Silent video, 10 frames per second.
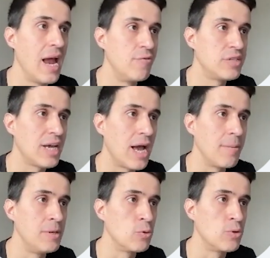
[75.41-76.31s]
every
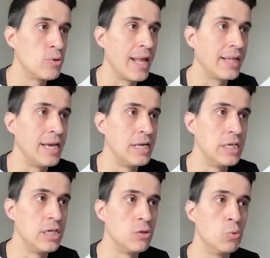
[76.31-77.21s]
time you get a
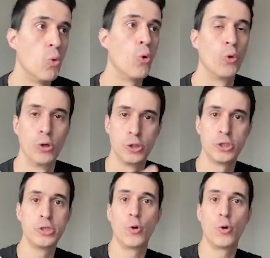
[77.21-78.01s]
new order